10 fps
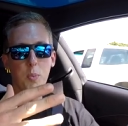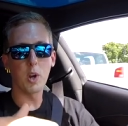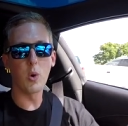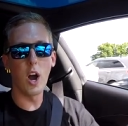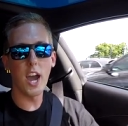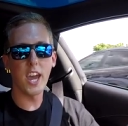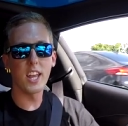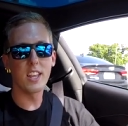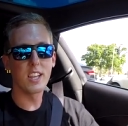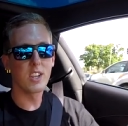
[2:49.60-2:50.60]
super
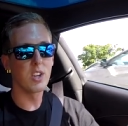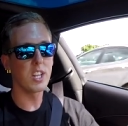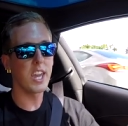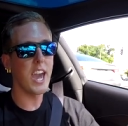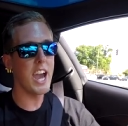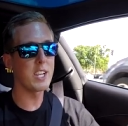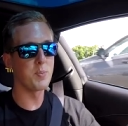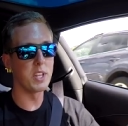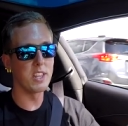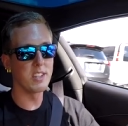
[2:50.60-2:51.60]
quiet, good gas,
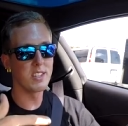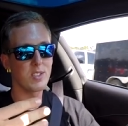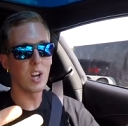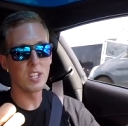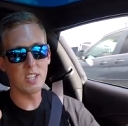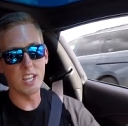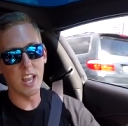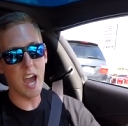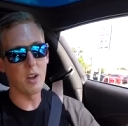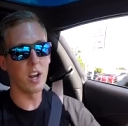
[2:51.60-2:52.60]
but it starts to get
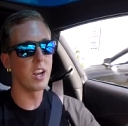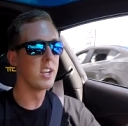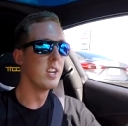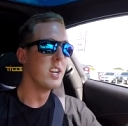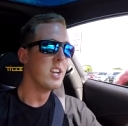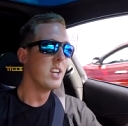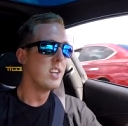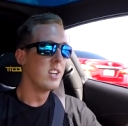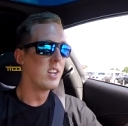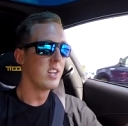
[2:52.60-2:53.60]
louder.
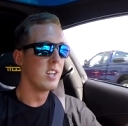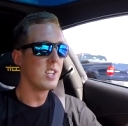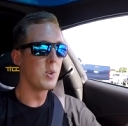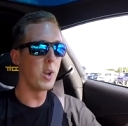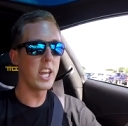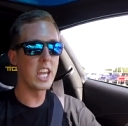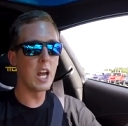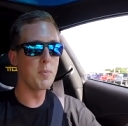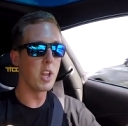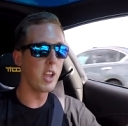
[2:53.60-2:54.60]
So when I get
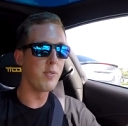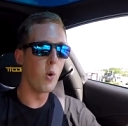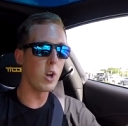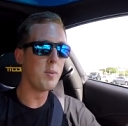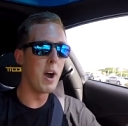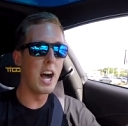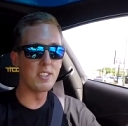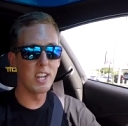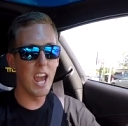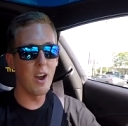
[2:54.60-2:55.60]
up to like 40
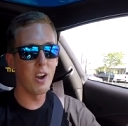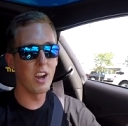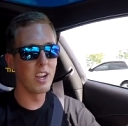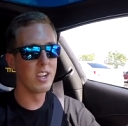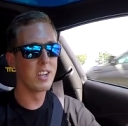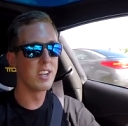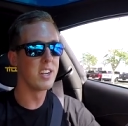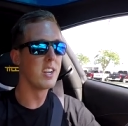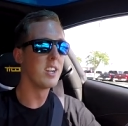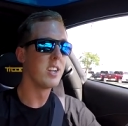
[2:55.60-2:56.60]
miles an hour,
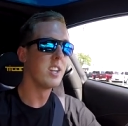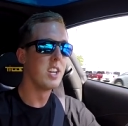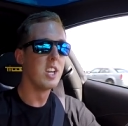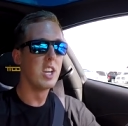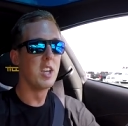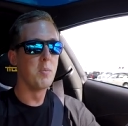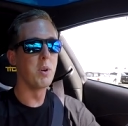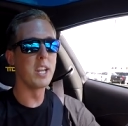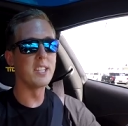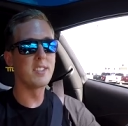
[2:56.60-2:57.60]

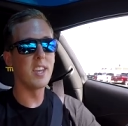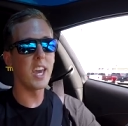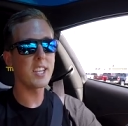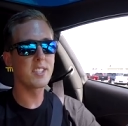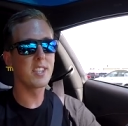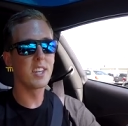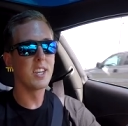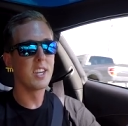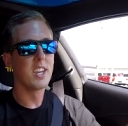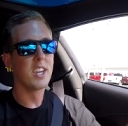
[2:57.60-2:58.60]
put in sixth,
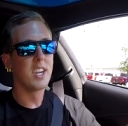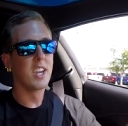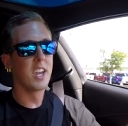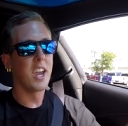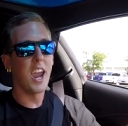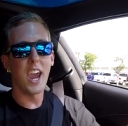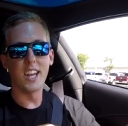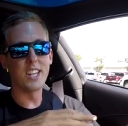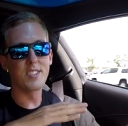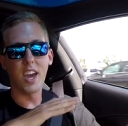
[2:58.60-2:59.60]
and
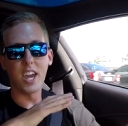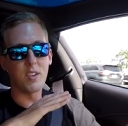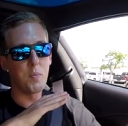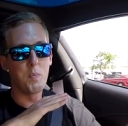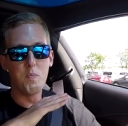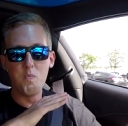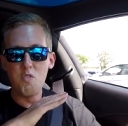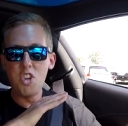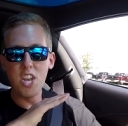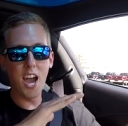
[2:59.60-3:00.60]
it's like
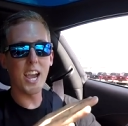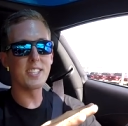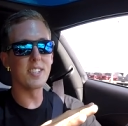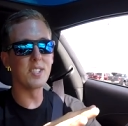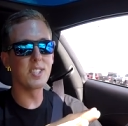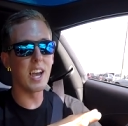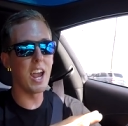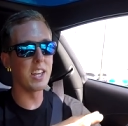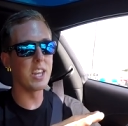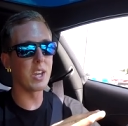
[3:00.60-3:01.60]
nice and
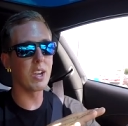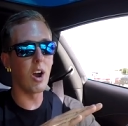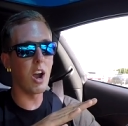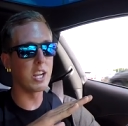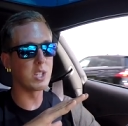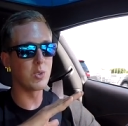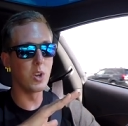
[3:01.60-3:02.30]
silent. The car is